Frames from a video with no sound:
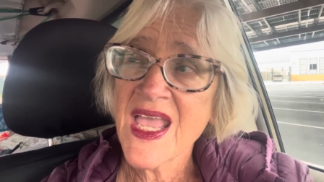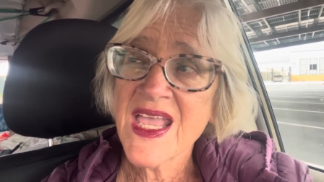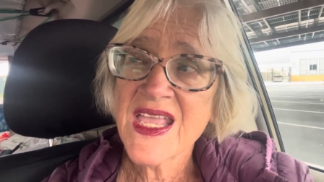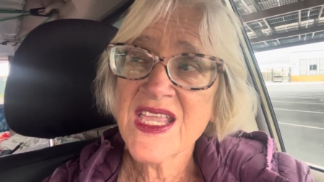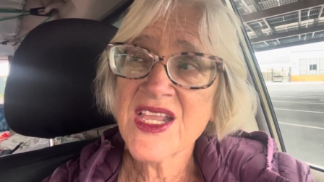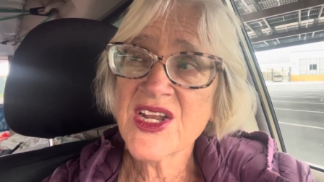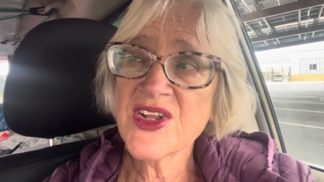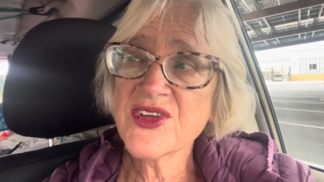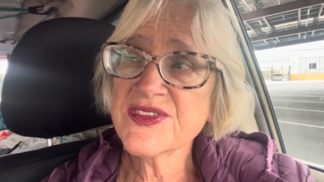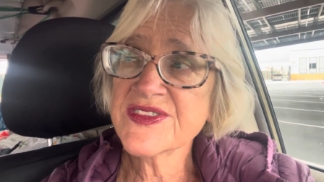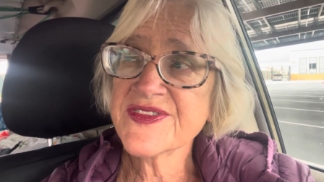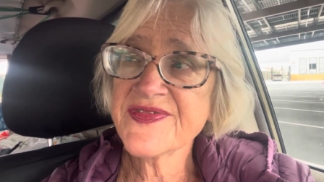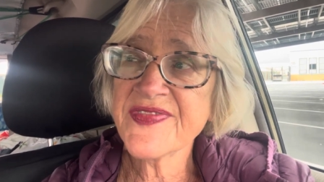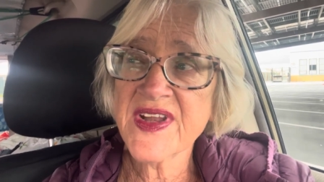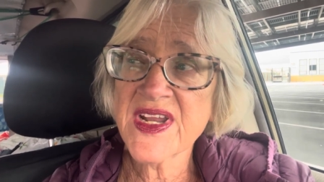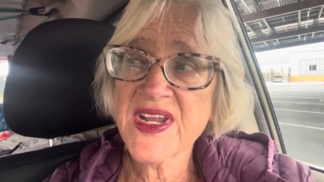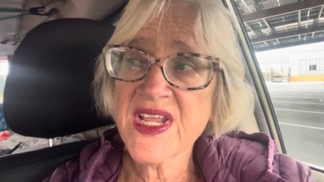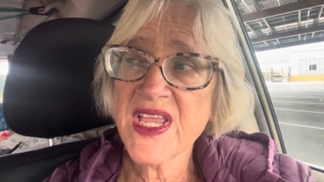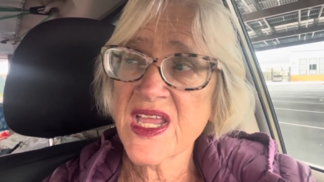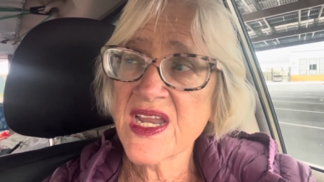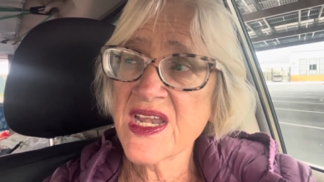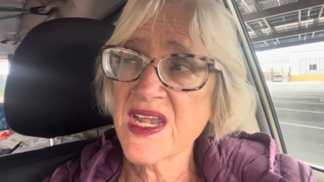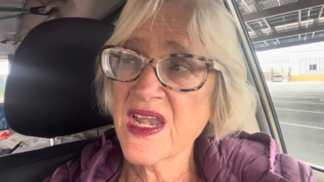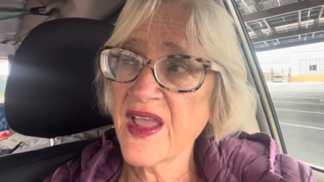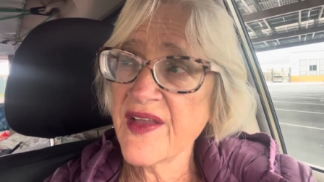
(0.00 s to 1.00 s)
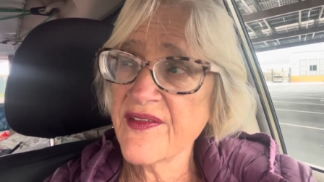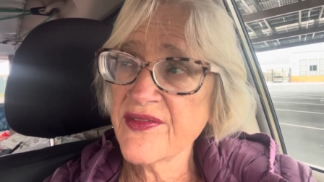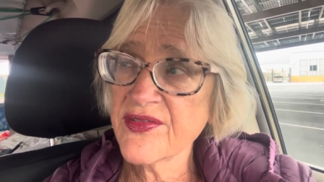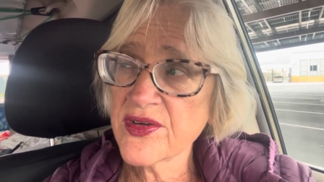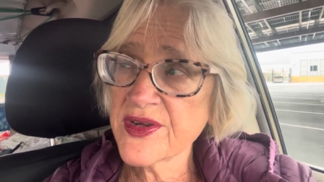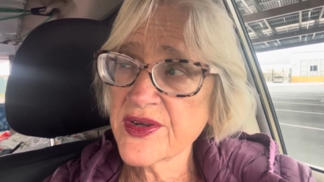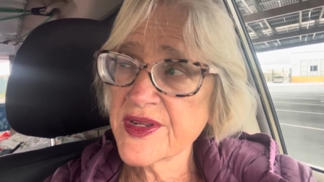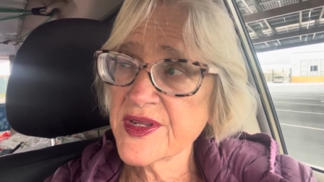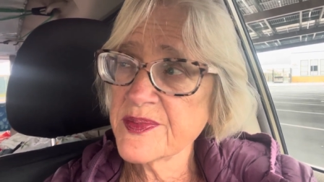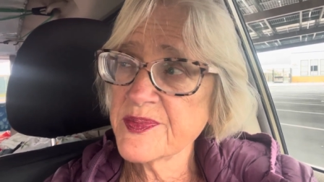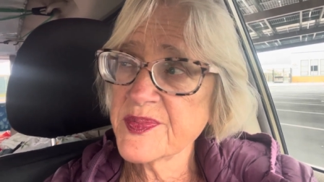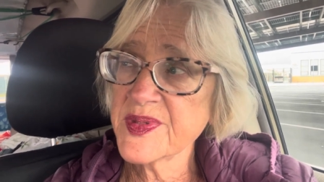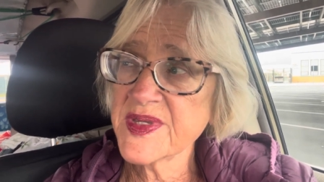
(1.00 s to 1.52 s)
You know, it's funny, I never
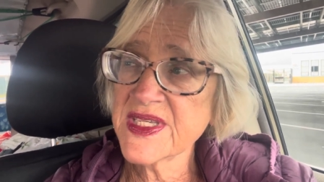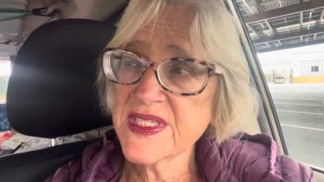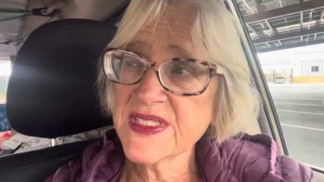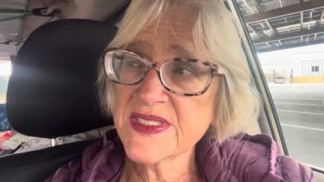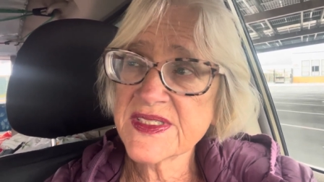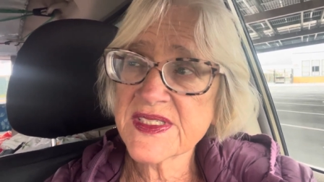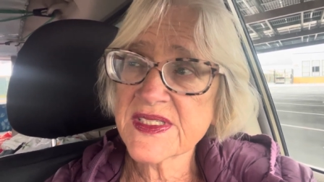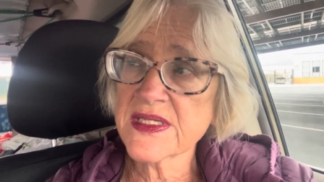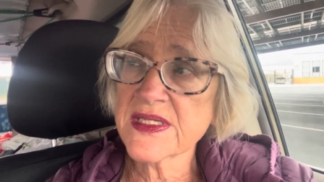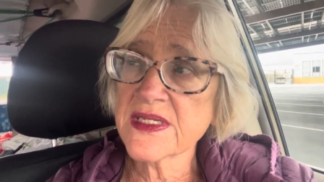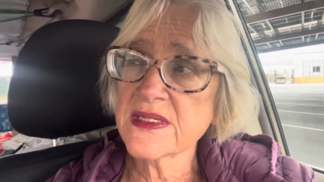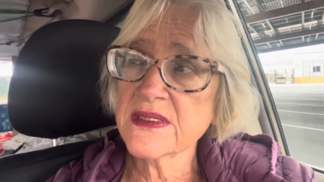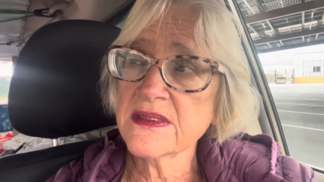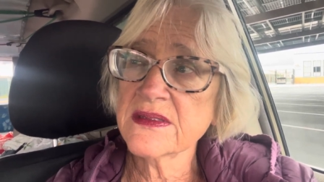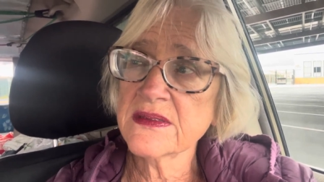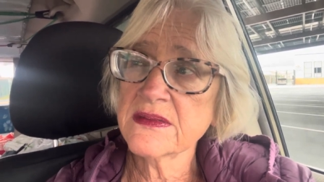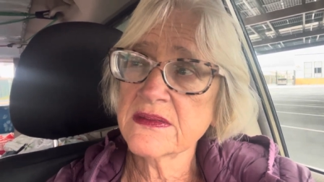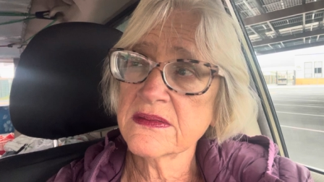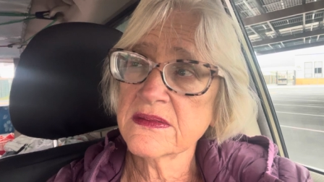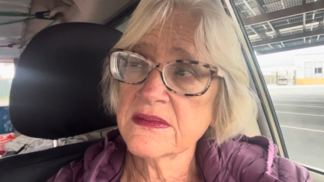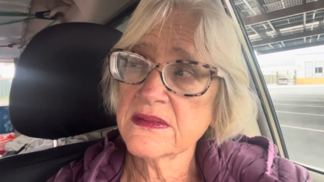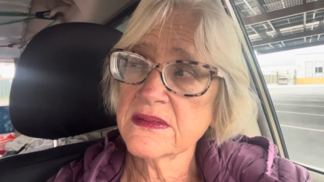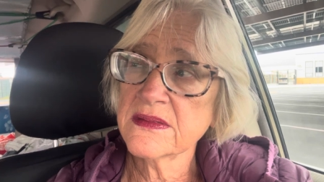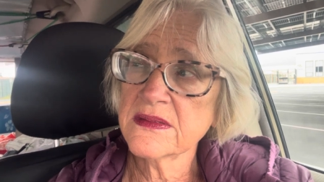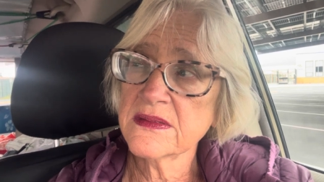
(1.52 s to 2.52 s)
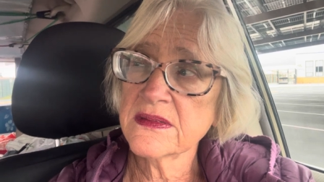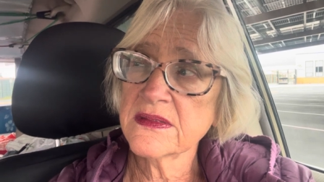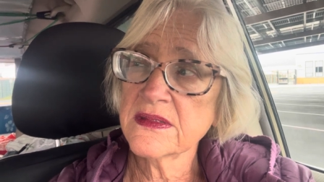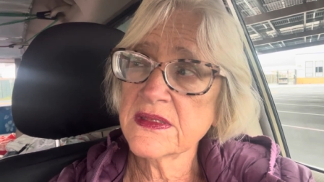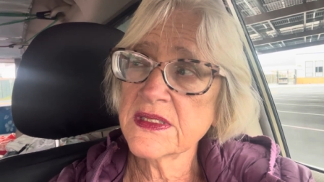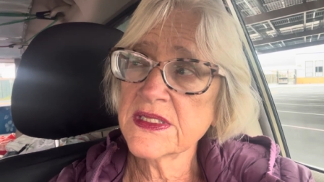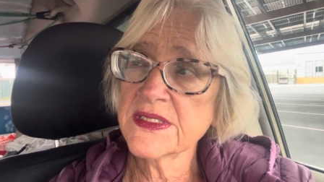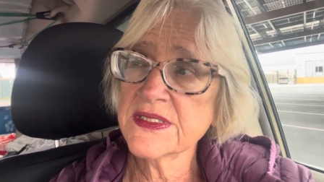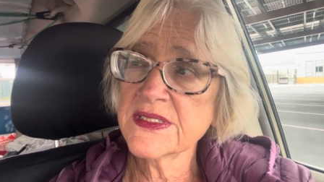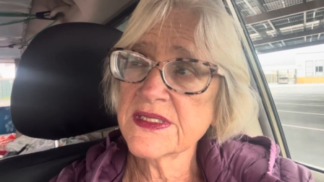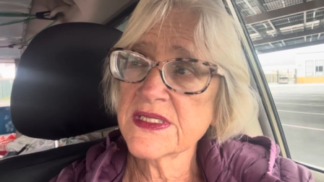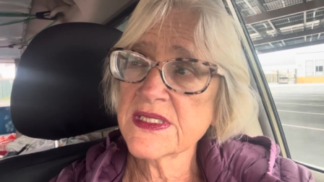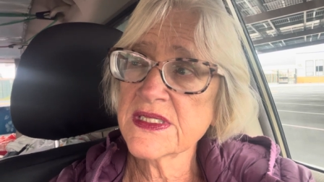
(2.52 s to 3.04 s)
eat pizza
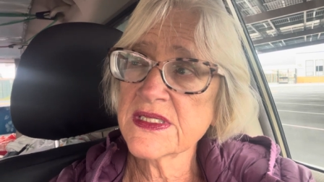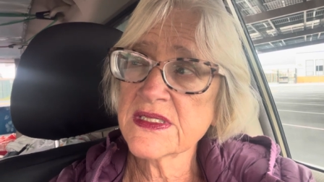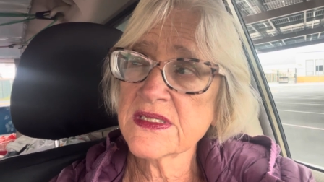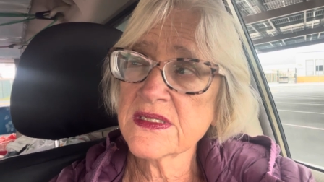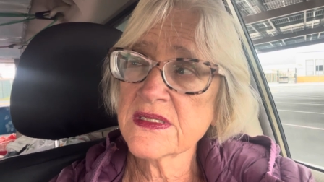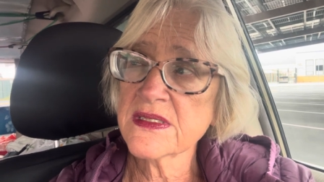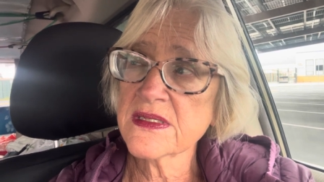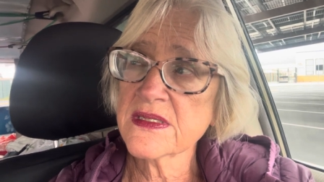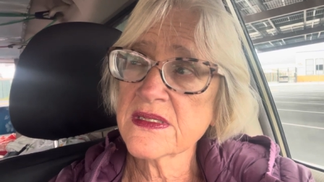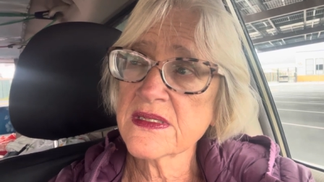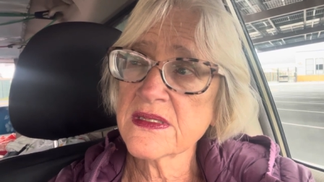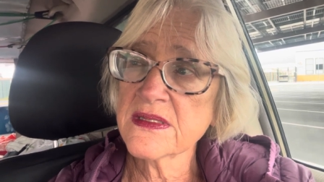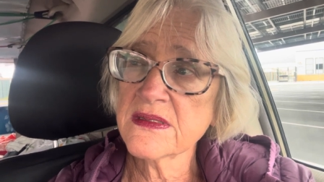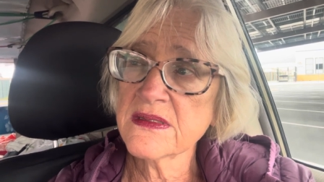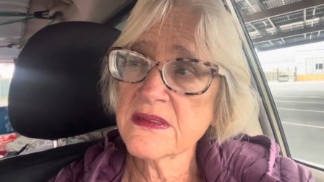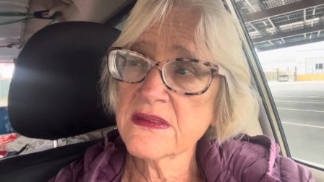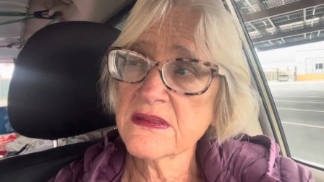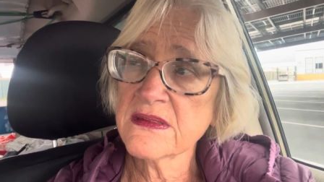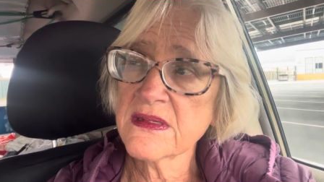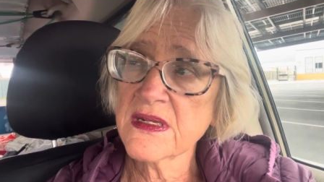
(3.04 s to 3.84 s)
in Sicily.